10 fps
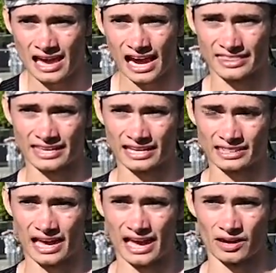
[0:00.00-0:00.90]
I think
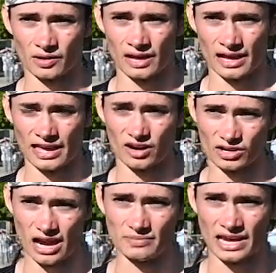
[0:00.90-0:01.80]
that it'll
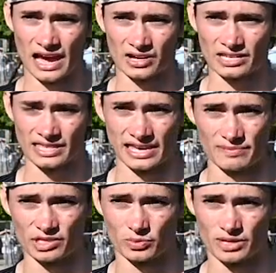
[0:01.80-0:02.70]
come down to the
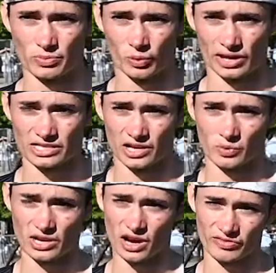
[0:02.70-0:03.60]
in-between points. So
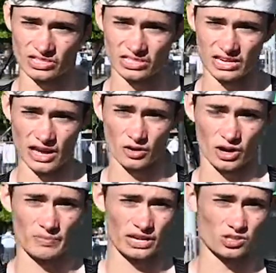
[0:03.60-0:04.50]
we obviously know who
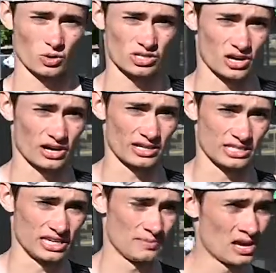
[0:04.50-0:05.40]
our big scores are on our
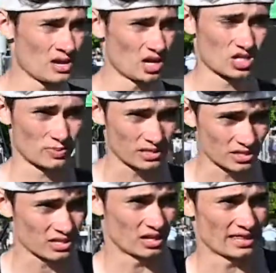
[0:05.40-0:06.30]
team, our
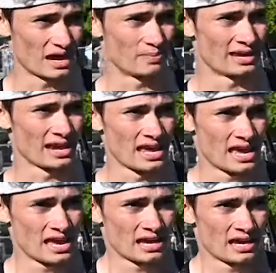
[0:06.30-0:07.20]
sprinters and all that, but
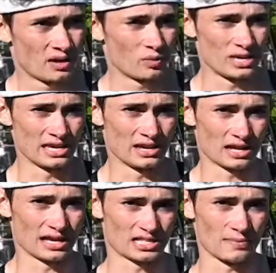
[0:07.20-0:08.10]
we
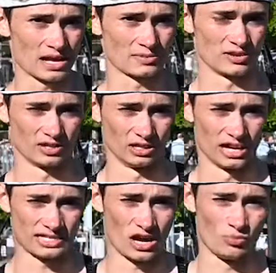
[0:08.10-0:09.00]
it's sometimes overlooked how